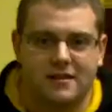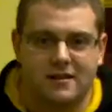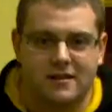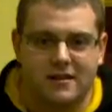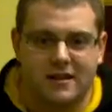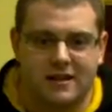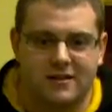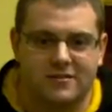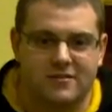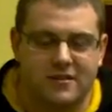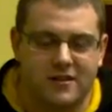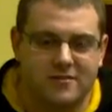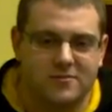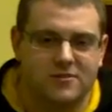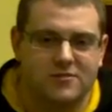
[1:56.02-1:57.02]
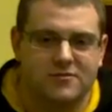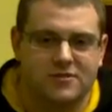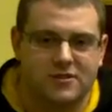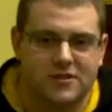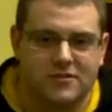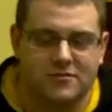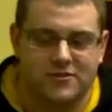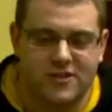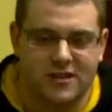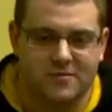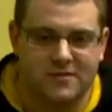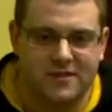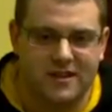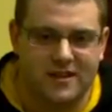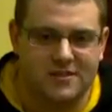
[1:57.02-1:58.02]
Hello, I'm Lawrence Arnold,
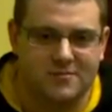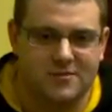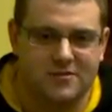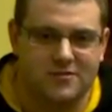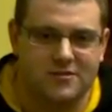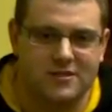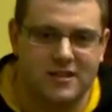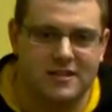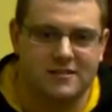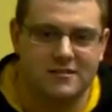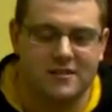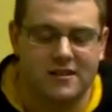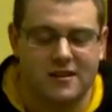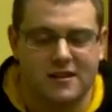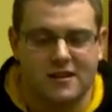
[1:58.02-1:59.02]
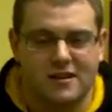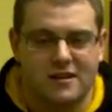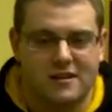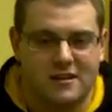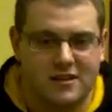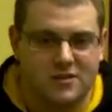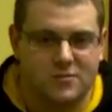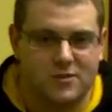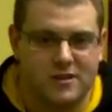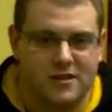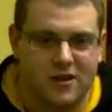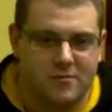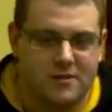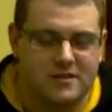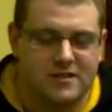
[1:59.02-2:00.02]
Chairman of the Canterbury Crusaders. Next week
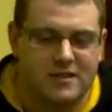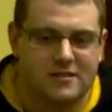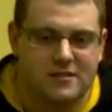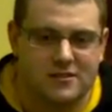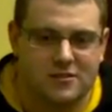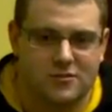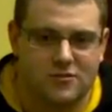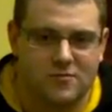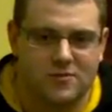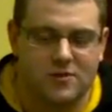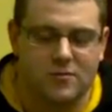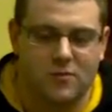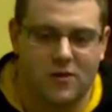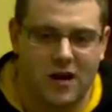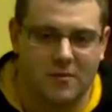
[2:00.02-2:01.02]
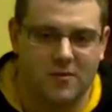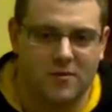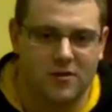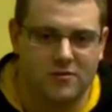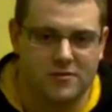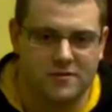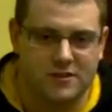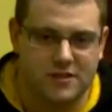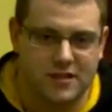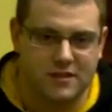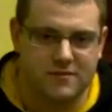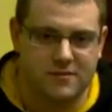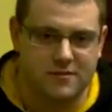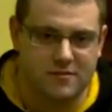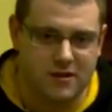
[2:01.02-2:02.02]
I'll be attending a tournament at Warhammer World with
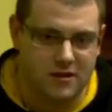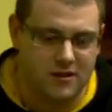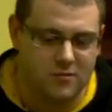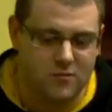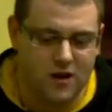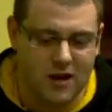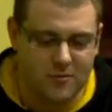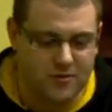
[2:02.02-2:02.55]
Stephen, Warhammer